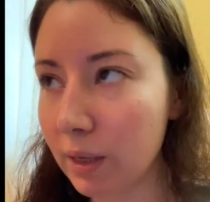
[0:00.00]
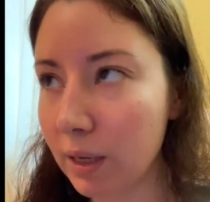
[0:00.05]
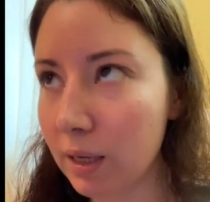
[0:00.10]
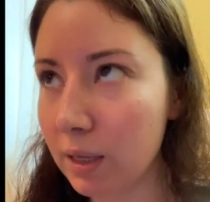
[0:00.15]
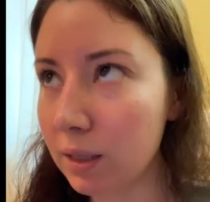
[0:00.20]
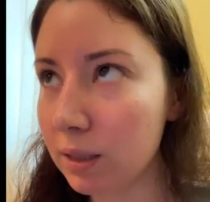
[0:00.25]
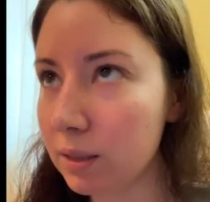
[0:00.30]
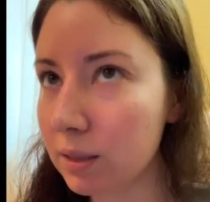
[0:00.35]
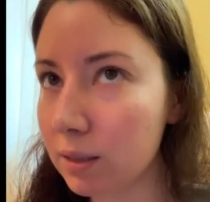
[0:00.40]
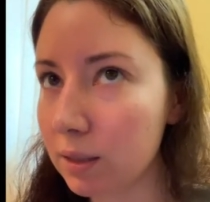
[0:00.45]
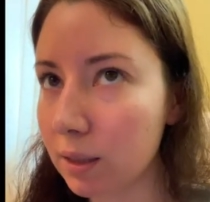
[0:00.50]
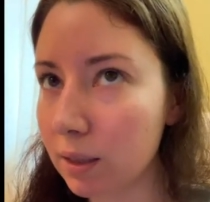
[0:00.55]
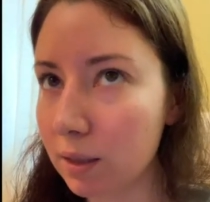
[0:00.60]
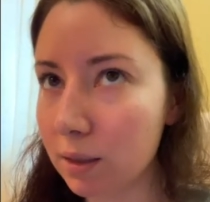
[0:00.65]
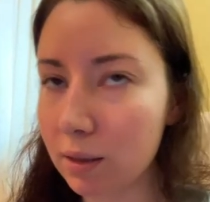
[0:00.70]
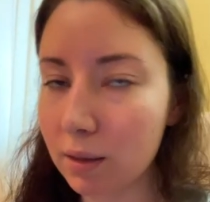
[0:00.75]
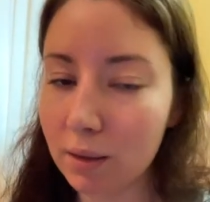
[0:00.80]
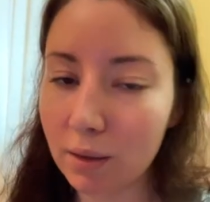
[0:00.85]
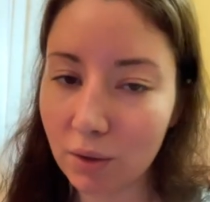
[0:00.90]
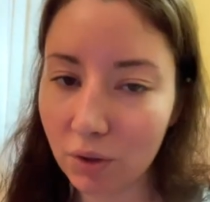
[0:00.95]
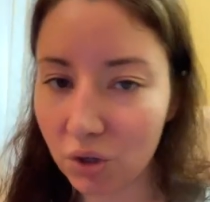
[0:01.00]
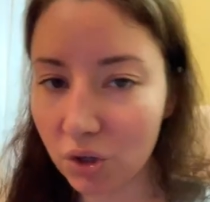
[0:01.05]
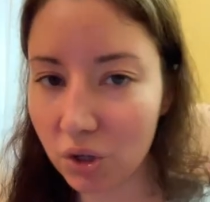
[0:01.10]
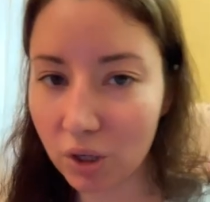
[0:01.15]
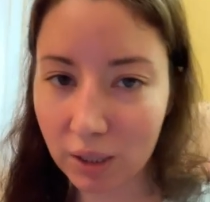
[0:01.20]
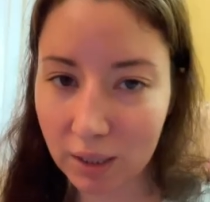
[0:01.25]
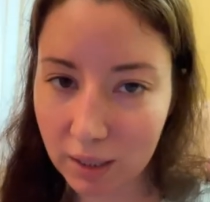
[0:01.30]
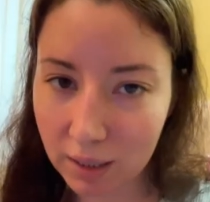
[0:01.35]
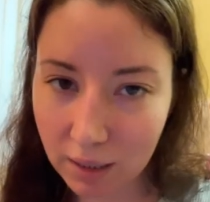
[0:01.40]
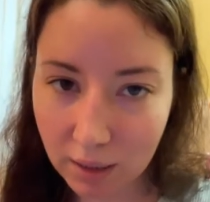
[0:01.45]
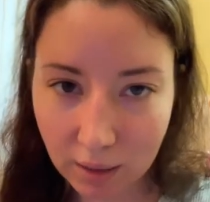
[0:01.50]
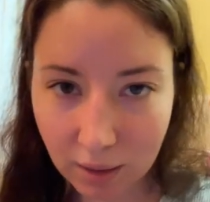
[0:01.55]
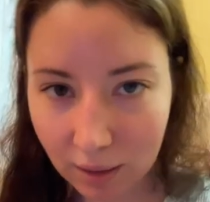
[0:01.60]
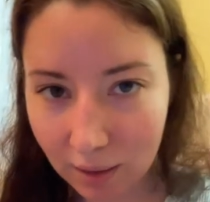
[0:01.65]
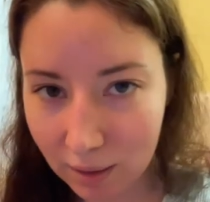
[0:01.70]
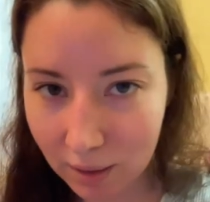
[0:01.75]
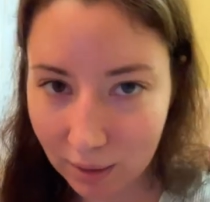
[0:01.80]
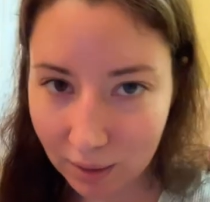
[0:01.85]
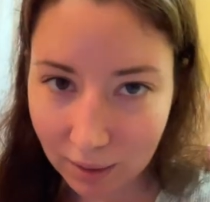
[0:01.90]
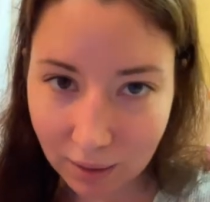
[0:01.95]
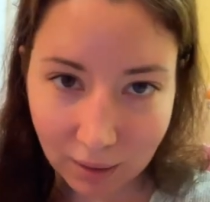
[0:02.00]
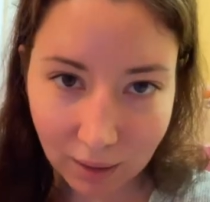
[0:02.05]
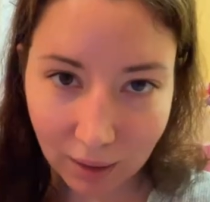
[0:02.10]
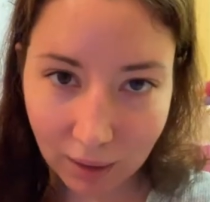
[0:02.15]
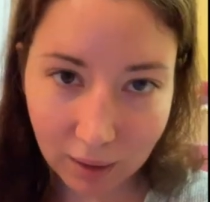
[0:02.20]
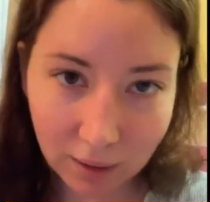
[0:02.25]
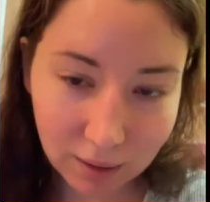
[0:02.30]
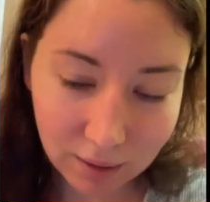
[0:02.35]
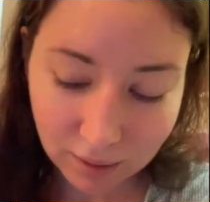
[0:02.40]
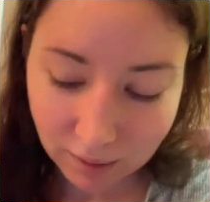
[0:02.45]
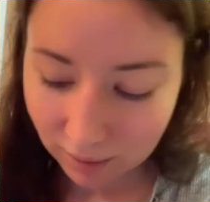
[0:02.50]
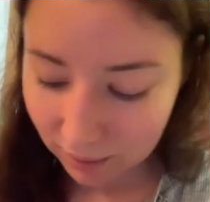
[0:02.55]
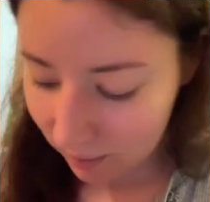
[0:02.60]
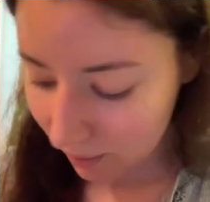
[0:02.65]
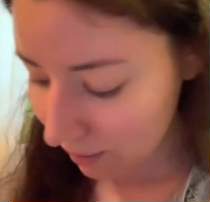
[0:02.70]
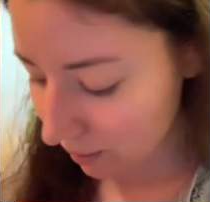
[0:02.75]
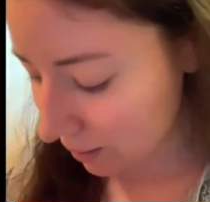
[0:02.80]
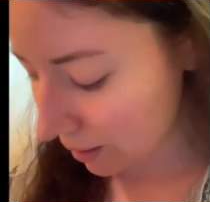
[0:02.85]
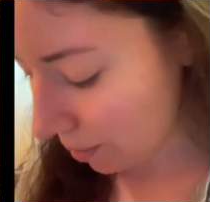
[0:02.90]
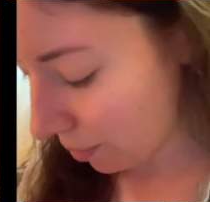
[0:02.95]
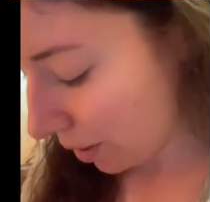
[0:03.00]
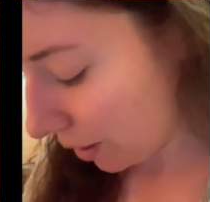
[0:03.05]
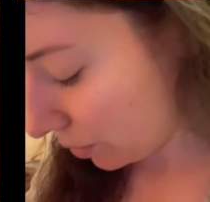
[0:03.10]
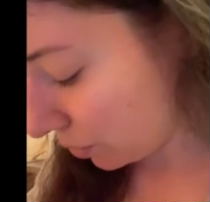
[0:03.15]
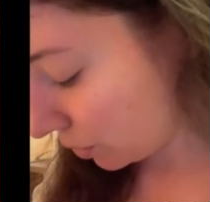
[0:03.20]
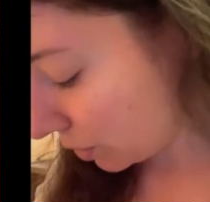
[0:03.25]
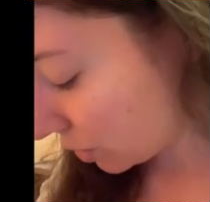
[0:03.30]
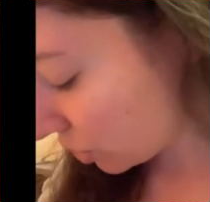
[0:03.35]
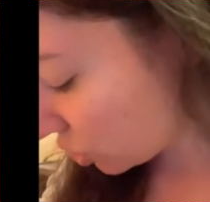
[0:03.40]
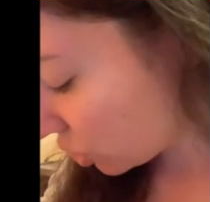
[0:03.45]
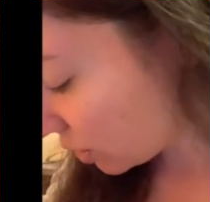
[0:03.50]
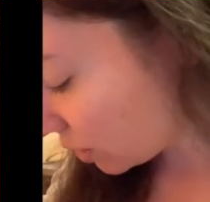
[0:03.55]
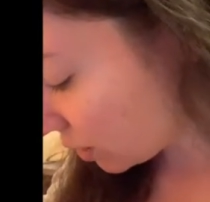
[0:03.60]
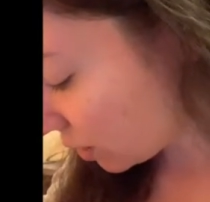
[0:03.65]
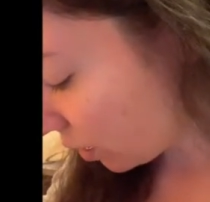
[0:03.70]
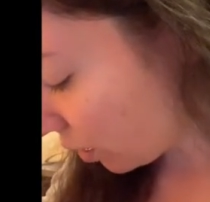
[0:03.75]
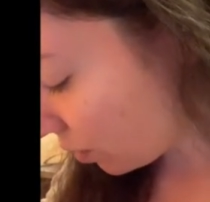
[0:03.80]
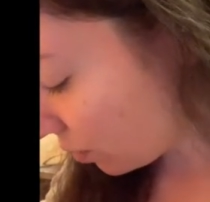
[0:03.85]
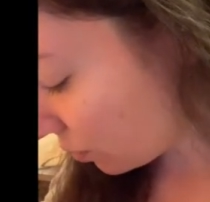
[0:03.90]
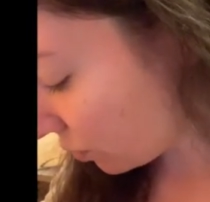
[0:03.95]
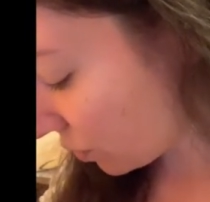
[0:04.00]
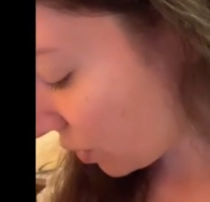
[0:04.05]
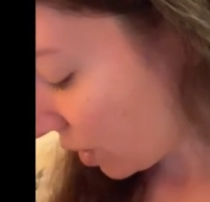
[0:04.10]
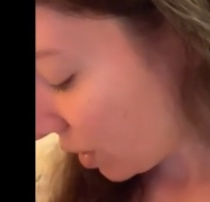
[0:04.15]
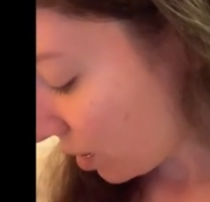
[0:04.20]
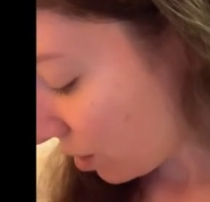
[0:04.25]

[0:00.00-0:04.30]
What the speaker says: it's the cookie, like, semi-religious stuff.